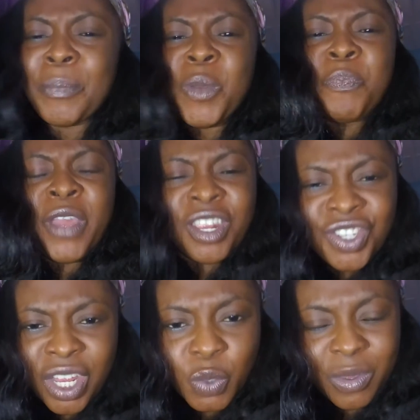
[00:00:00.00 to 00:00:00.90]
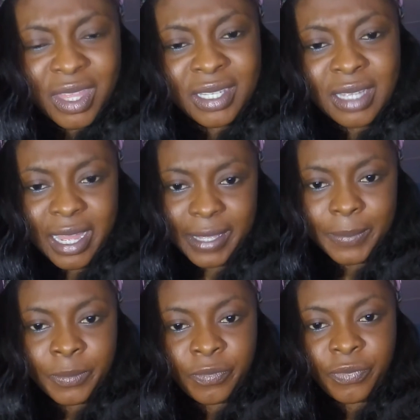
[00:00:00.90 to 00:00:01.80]
be patient with this guy.
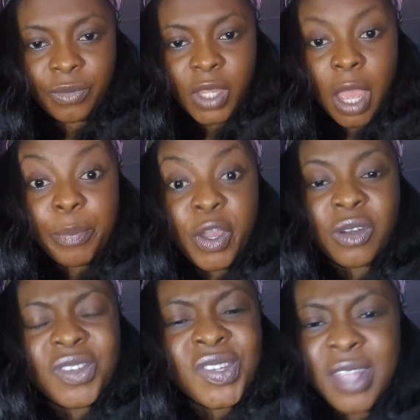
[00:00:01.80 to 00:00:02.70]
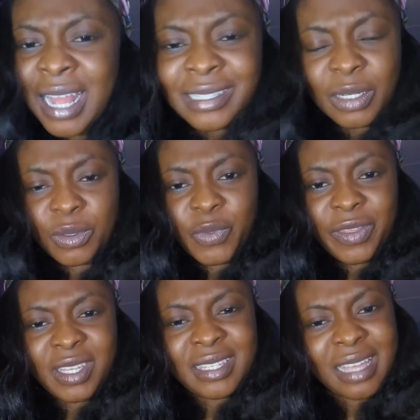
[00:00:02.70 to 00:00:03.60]
Be understanding
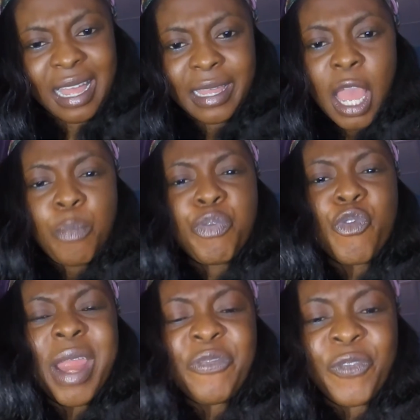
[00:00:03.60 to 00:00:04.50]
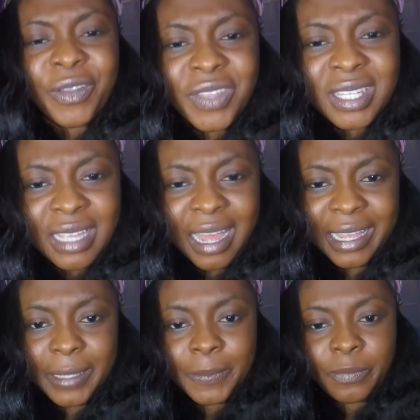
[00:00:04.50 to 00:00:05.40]
with this guy. Pray for this
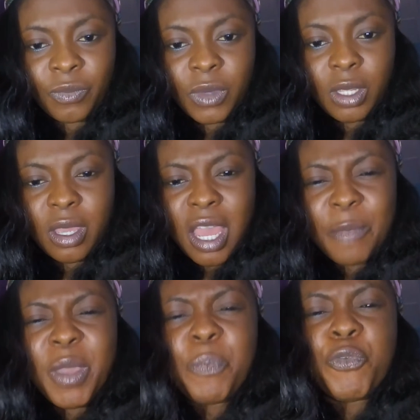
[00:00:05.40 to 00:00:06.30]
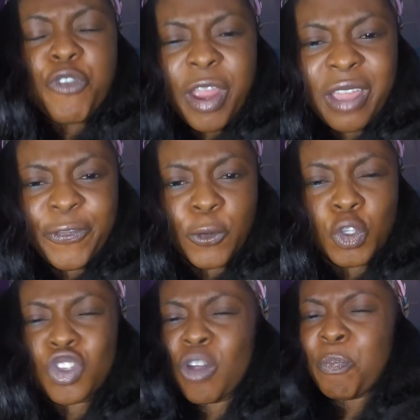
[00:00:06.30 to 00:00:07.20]
guy. Be
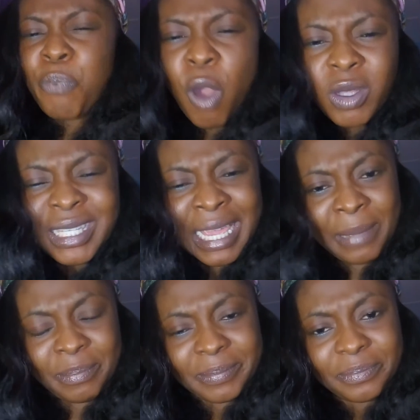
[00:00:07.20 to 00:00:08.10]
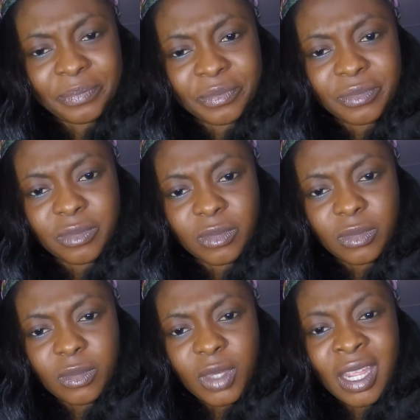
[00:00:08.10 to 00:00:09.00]
prayerful. Support him.
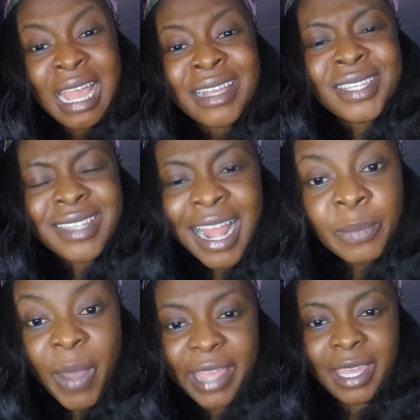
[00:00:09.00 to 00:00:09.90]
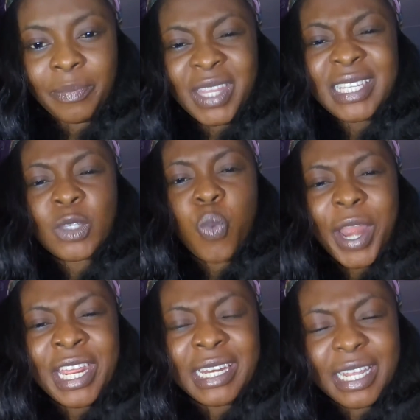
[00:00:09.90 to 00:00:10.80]
Stand by him. This is
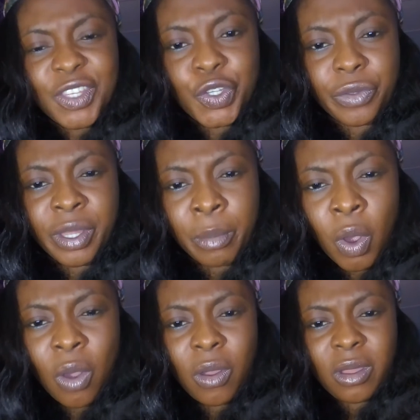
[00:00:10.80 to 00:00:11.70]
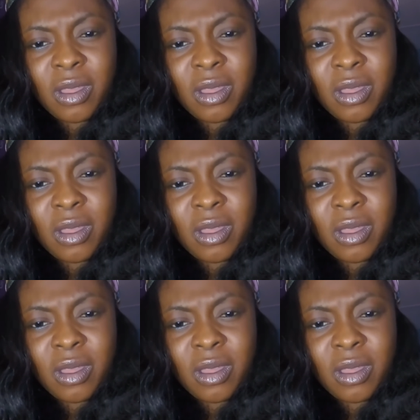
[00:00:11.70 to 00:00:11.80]
when he needs you the more.